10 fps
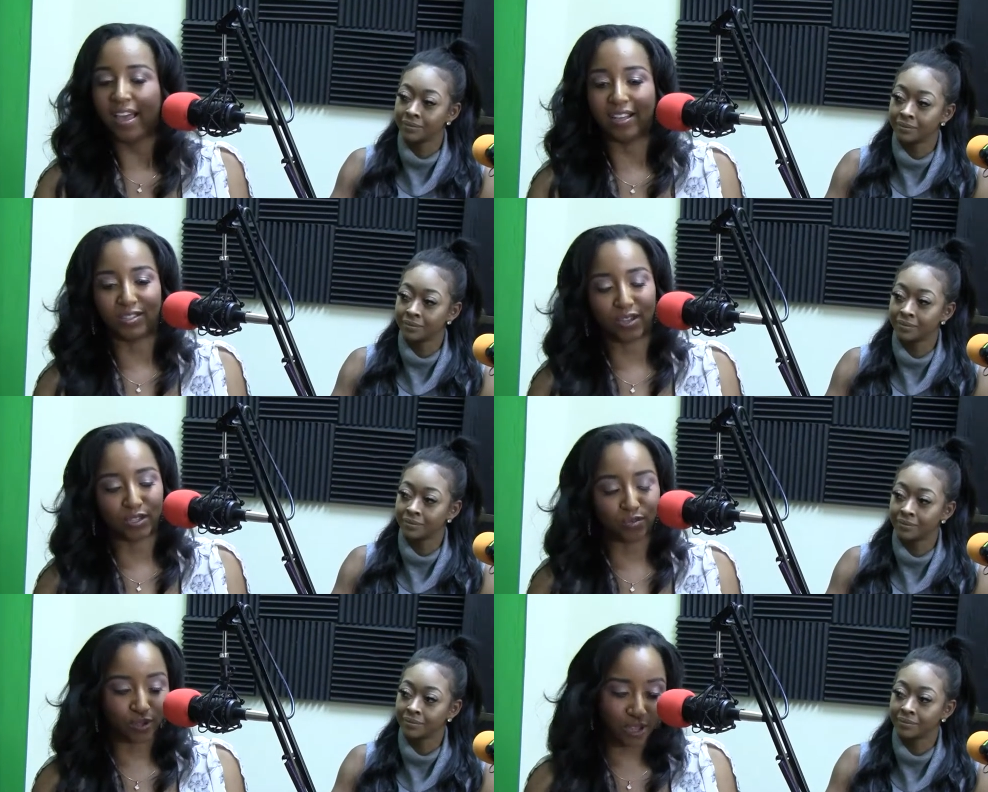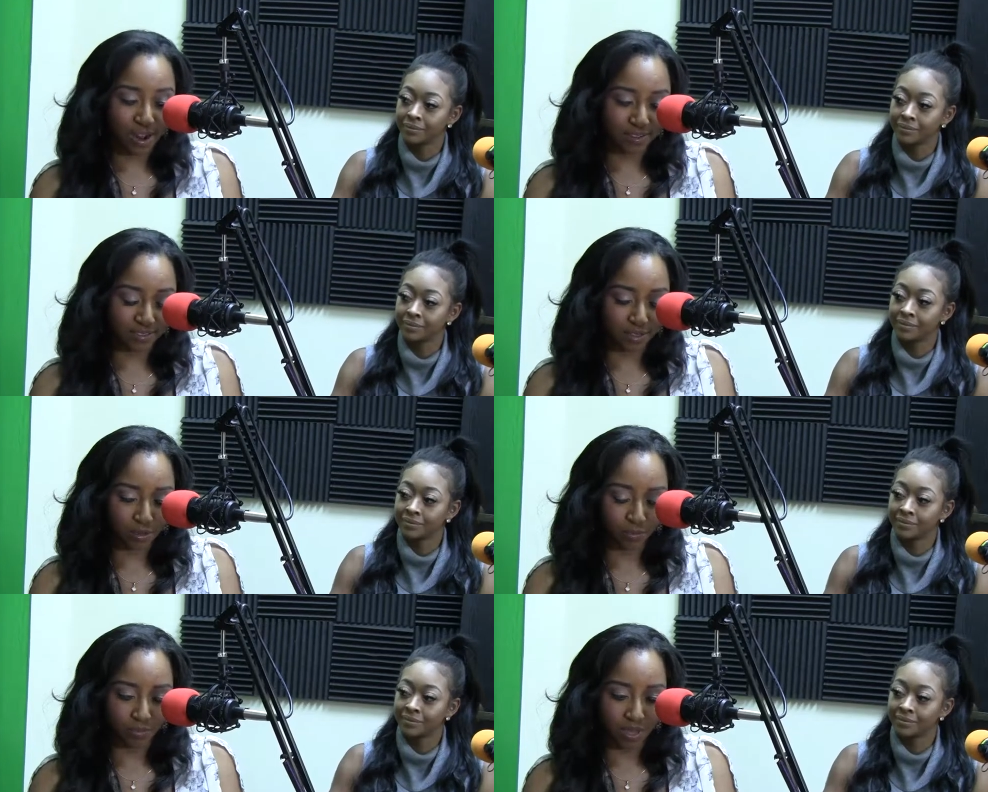Speaker 1: And so oh. that's really
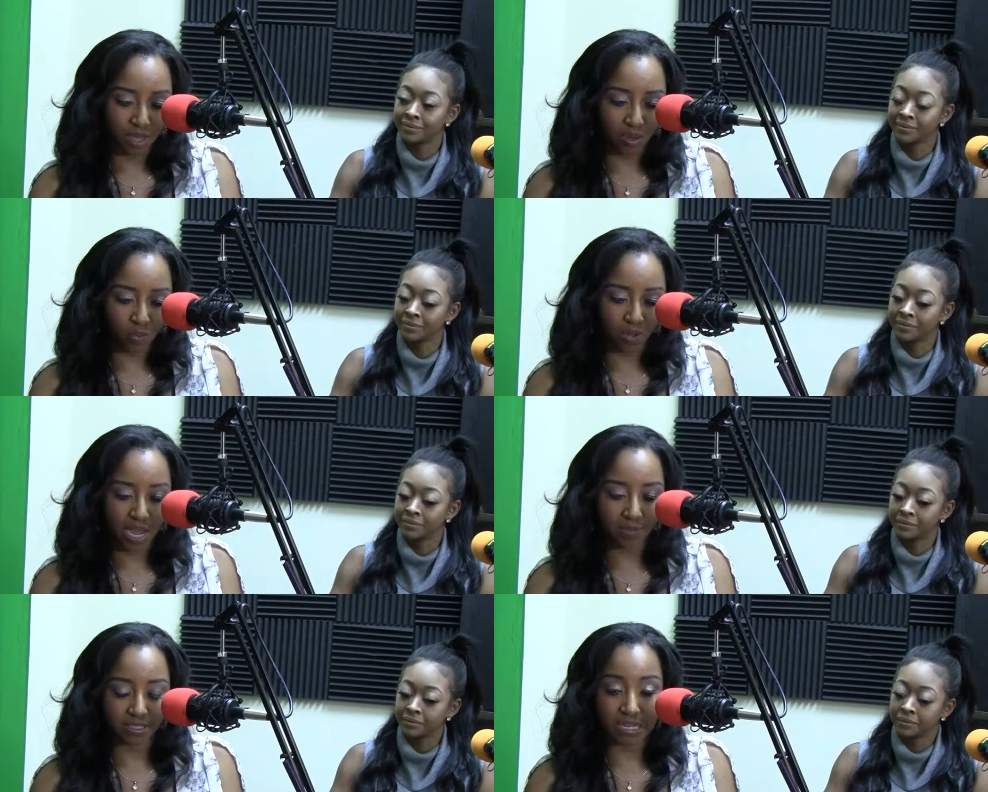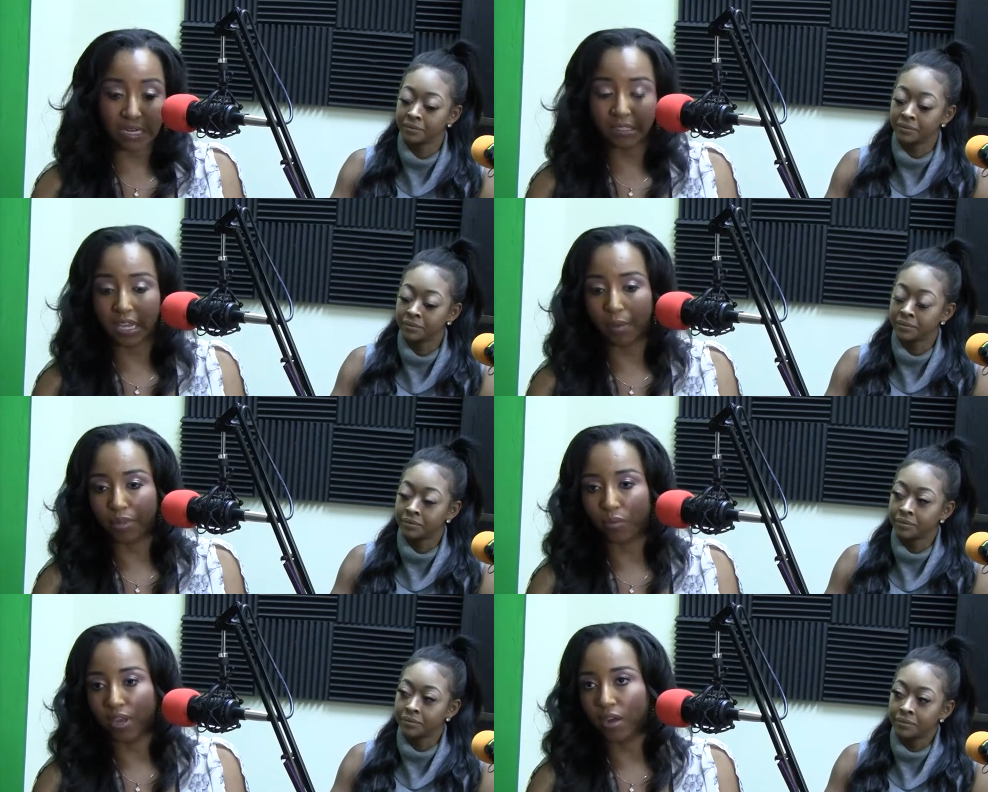awesome. And then we have a tennis camp
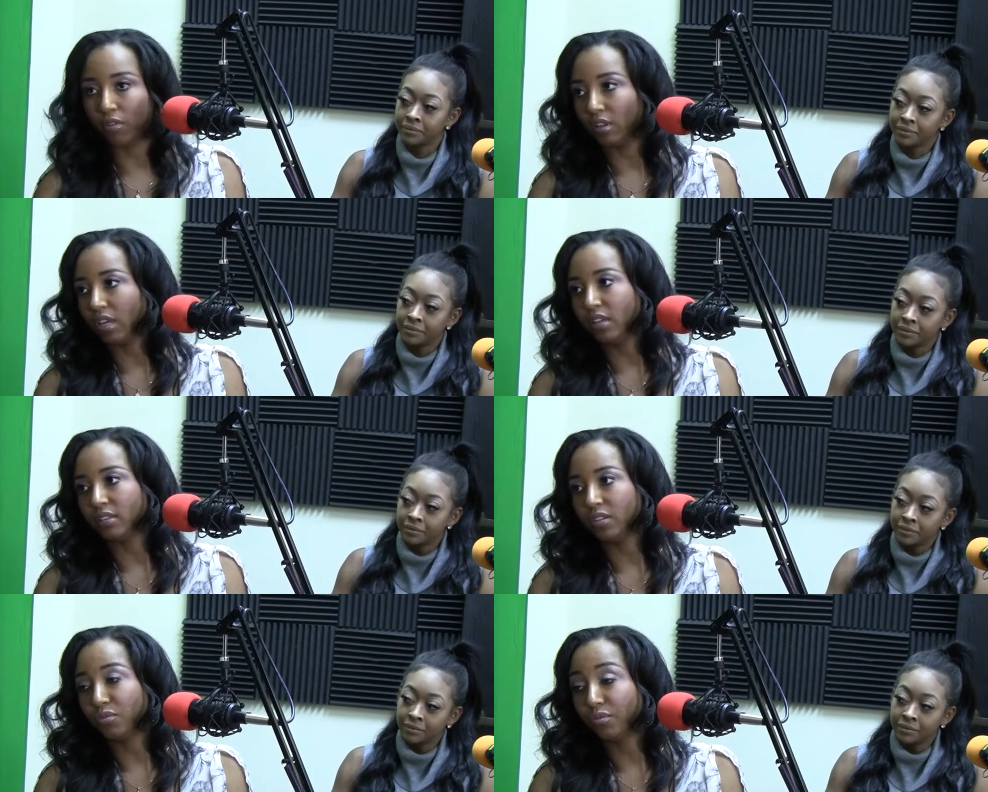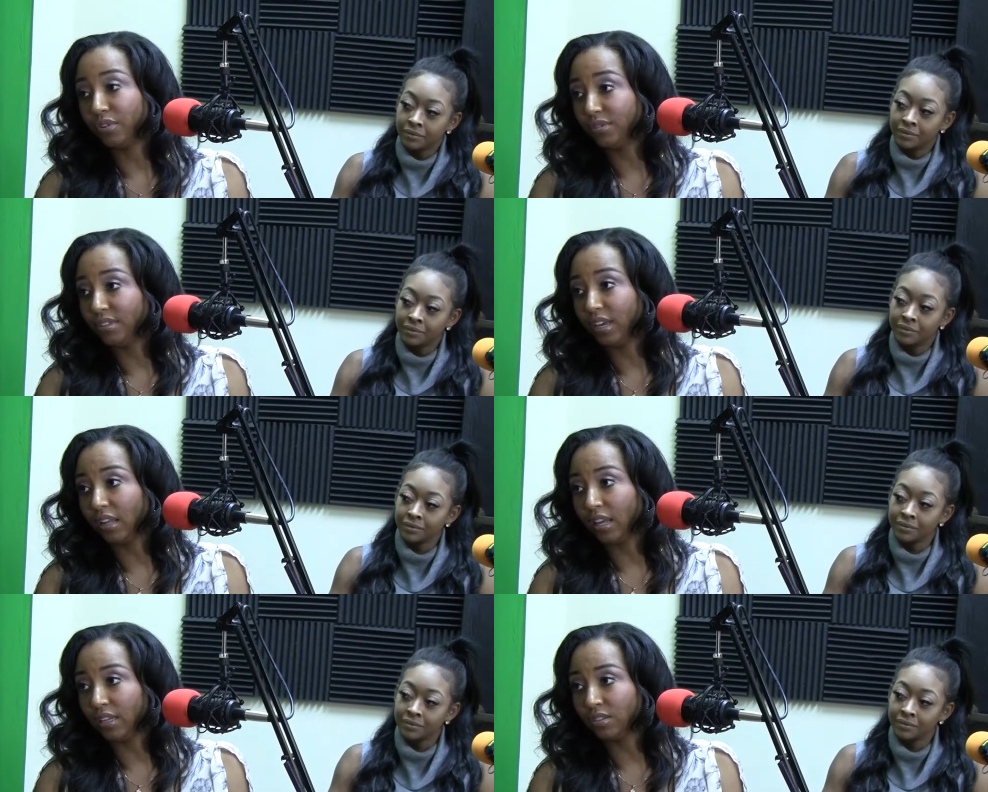that we have for the kids that's through
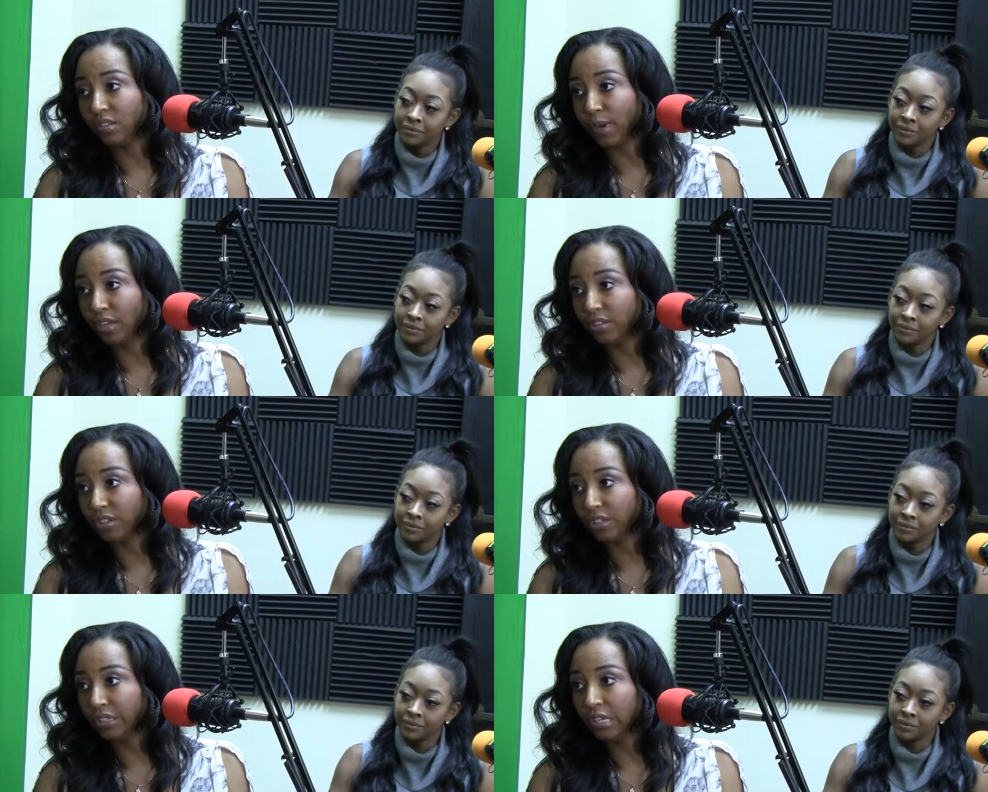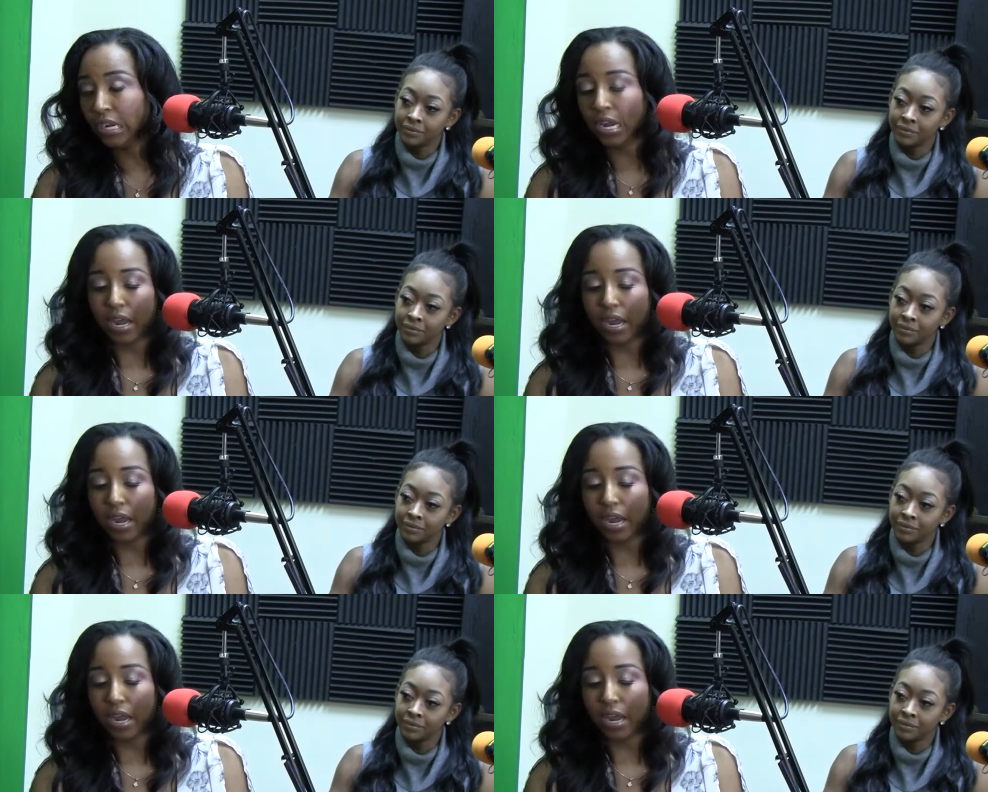UCLA as a sponsor. Okay.